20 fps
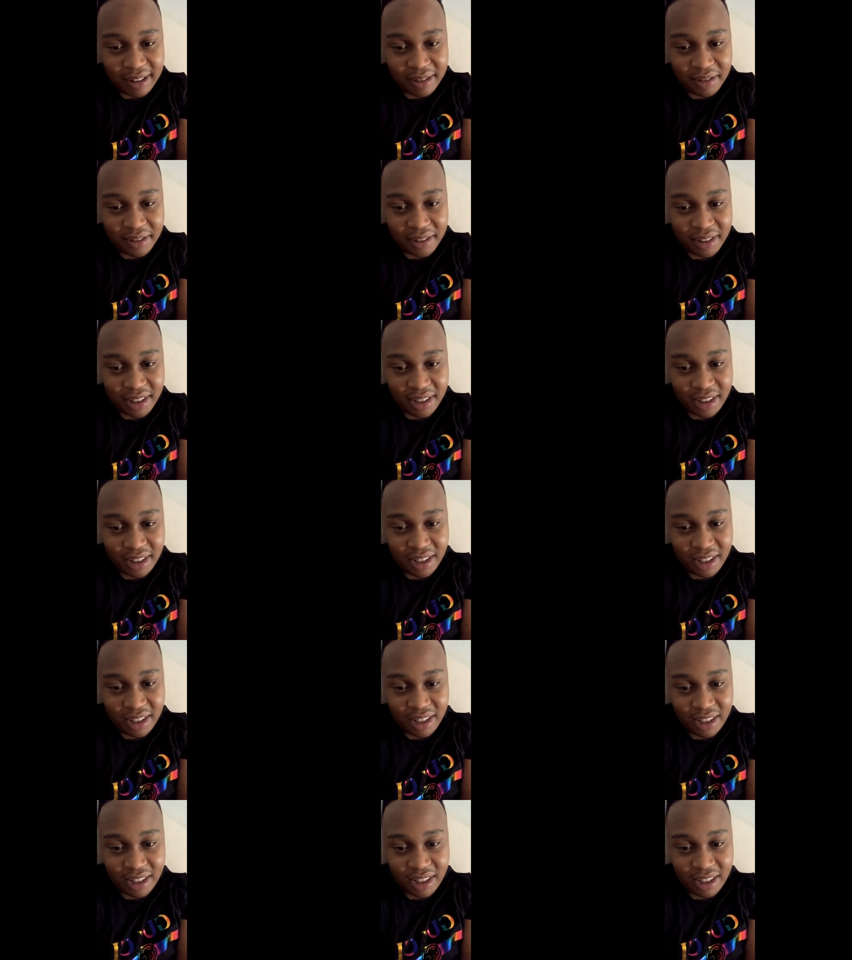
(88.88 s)

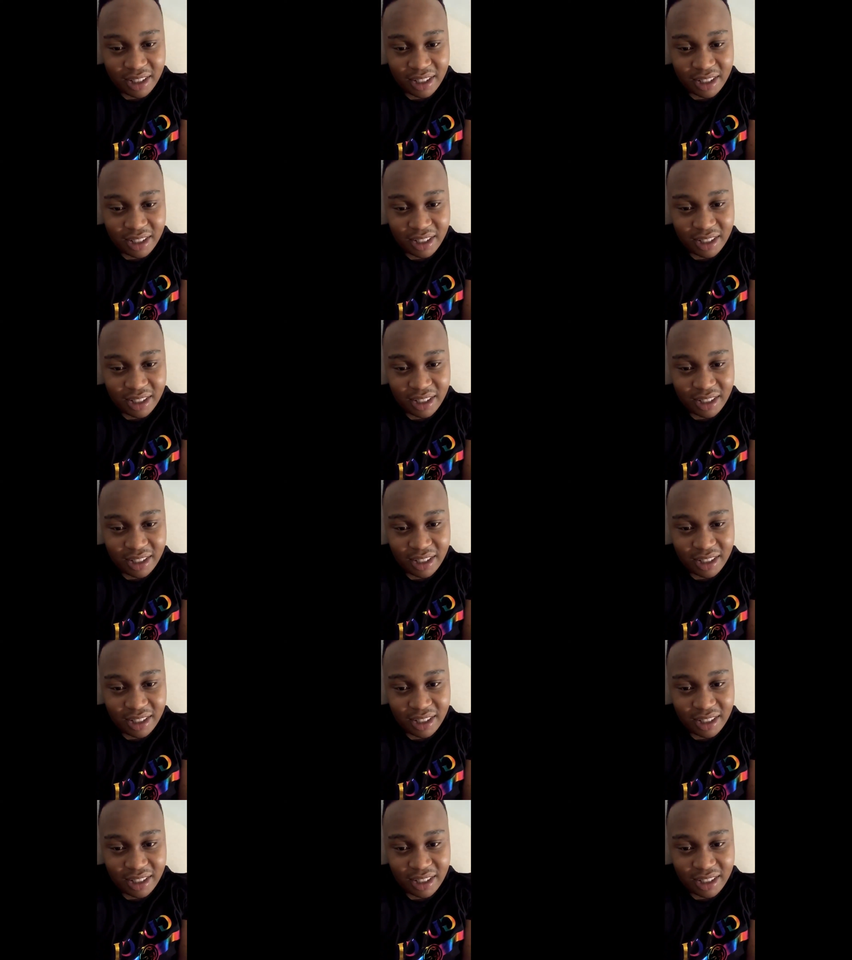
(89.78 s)

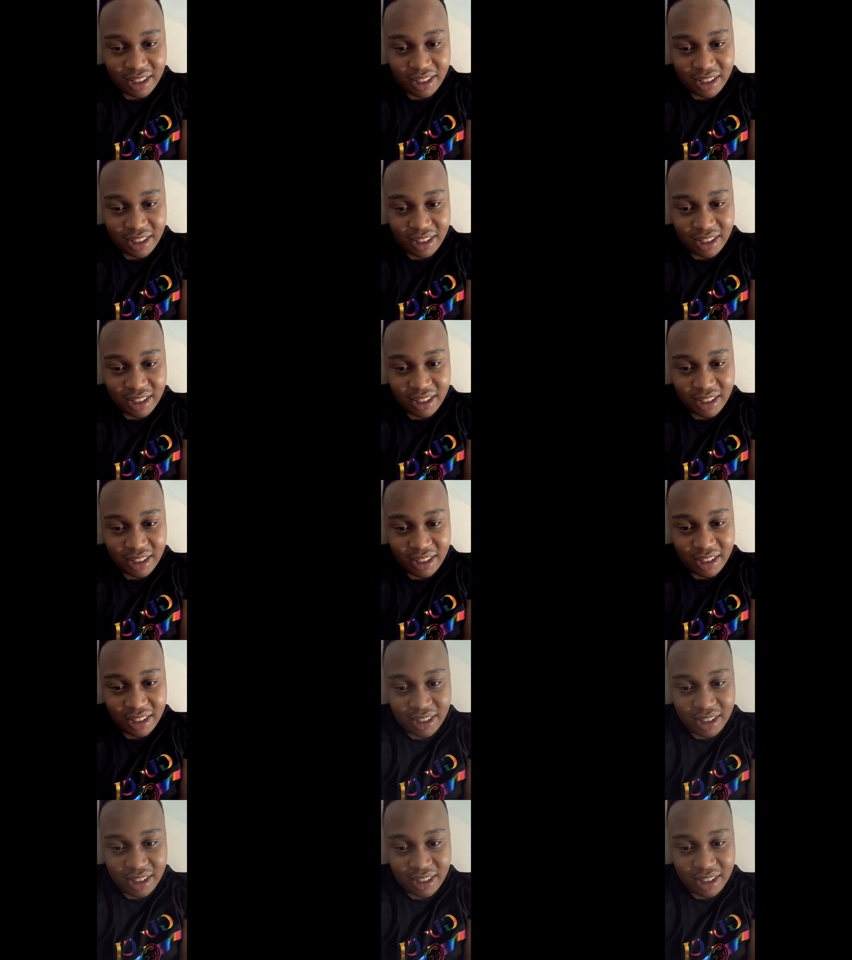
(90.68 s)

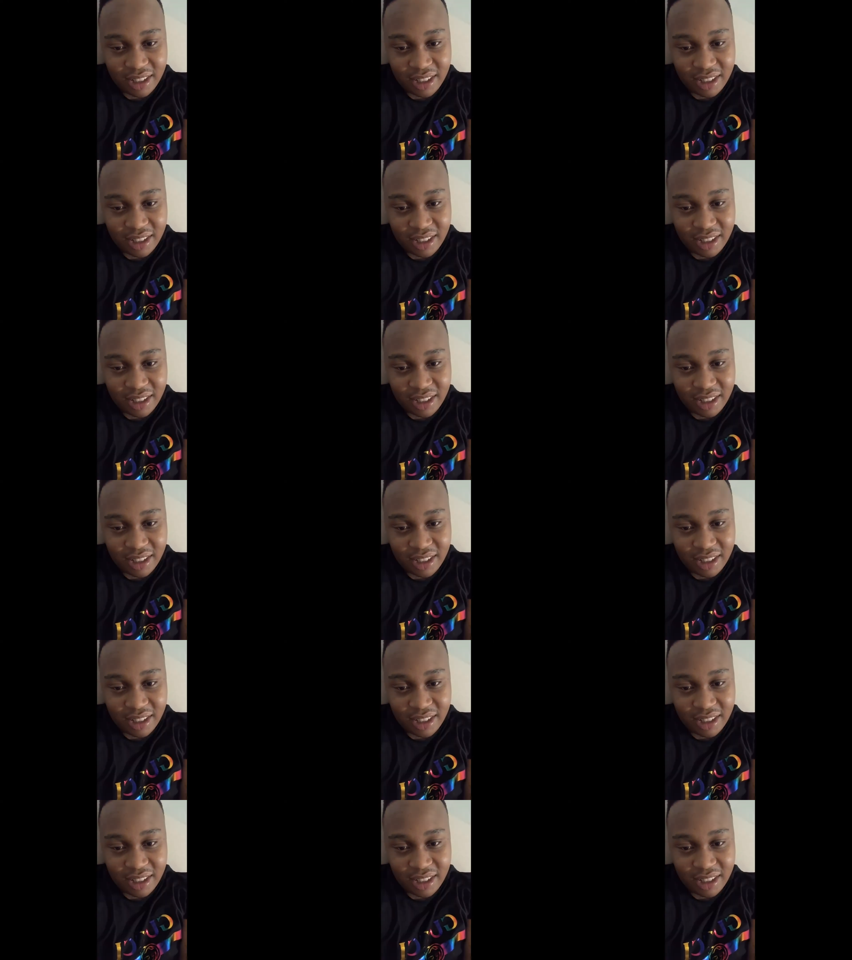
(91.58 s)
[no speech]